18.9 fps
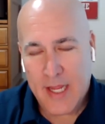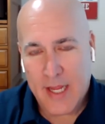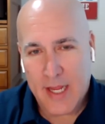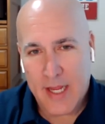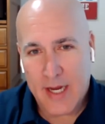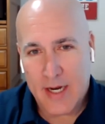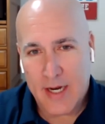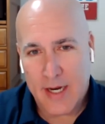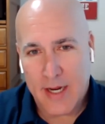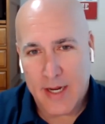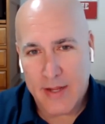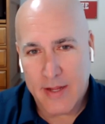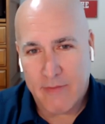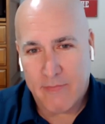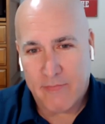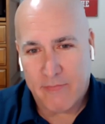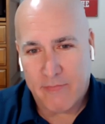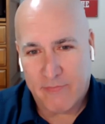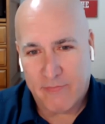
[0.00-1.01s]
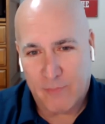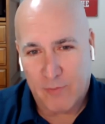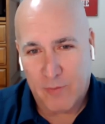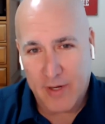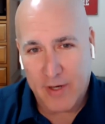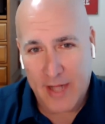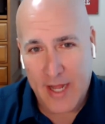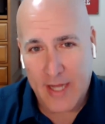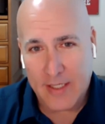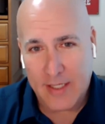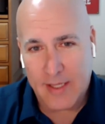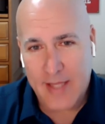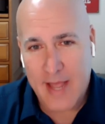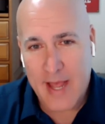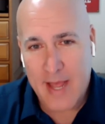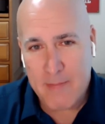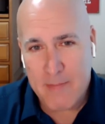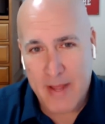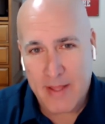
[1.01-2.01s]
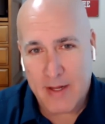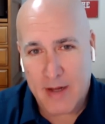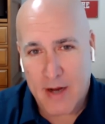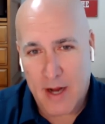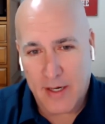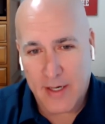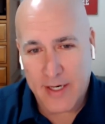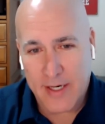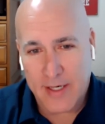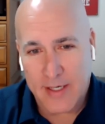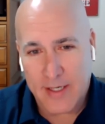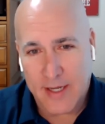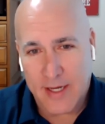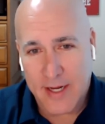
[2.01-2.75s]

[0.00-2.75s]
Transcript: And, and okay. You realize that that methodology in,